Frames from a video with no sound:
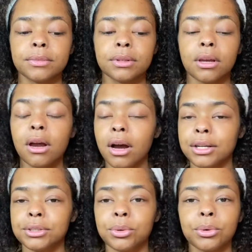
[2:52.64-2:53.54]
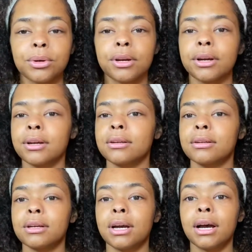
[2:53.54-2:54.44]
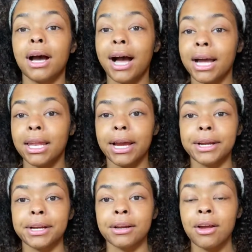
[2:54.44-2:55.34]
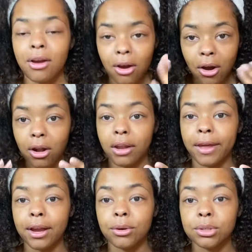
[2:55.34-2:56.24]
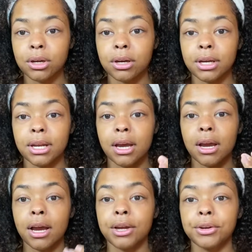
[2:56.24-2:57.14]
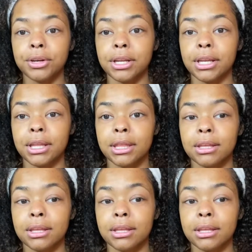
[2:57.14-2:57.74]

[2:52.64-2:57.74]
contour, highlighter, all of that goes on underneath